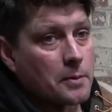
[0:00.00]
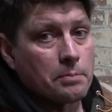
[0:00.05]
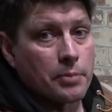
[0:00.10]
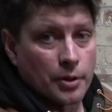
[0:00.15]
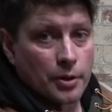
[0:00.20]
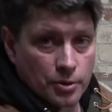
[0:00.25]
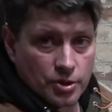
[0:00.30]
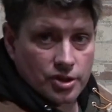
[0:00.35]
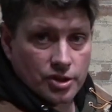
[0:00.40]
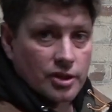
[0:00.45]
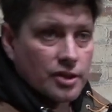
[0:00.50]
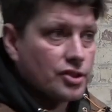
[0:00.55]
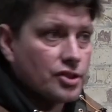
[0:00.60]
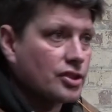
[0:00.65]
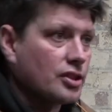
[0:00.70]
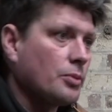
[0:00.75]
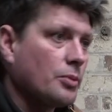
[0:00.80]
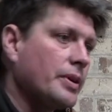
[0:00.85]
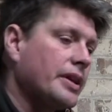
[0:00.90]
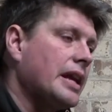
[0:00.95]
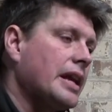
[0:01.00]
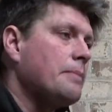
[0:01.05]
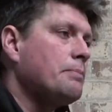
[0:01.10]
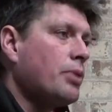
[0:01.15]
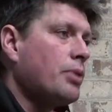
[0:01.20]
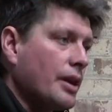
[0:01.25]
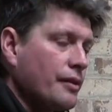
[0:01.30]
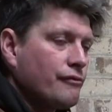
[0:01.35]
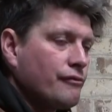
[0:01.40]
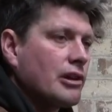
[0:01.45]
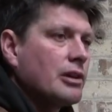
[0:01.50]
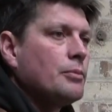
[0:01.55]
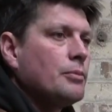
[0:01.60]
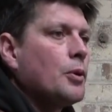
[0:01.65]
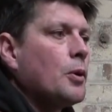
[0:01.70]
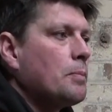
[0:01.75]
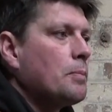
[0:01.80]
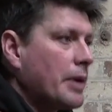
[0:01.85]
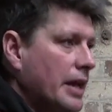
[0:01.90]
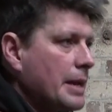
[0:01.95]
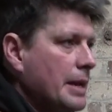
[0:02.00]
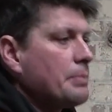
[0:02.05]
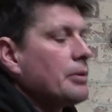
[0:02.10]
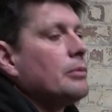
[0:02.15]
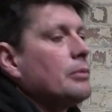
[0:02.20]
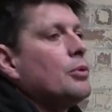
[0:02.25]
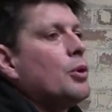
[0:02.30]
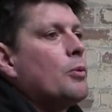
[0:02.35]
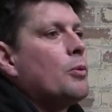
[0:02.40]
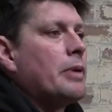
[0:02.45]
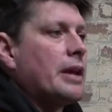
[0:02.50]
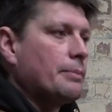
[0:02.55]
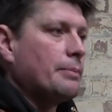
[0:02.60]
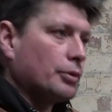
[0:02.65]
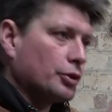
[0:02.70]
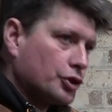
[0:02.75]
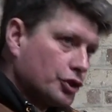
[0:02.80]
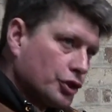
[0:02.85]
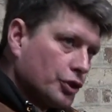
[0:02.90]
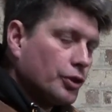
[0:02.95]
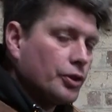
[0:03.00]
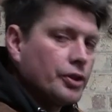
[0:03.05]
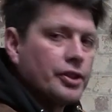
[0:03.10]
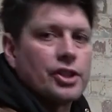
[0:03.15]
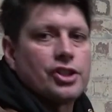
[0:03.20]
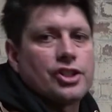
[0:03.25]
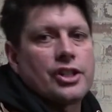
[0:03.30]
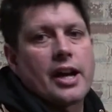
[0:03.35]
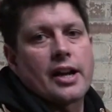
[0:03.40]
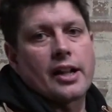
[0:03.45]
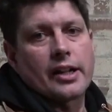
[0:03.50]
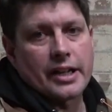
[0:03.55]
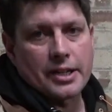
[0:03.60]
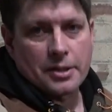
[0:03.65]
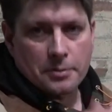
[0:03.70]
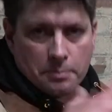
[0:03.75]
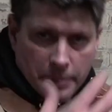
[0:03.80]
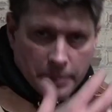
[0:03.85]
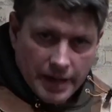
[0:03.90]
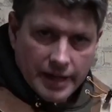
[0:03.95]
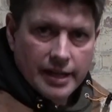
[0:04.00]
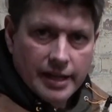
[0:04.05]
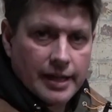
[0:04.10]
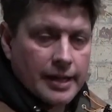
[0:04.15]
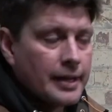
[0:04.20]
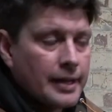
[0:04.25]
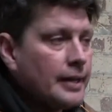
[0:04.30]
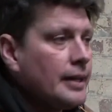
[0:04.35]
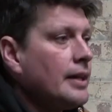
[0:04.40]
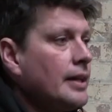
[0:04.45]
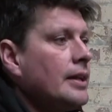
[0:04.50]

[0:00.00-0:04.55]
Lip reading: boosted, so we get put in front of more people join, the channel gets bigger.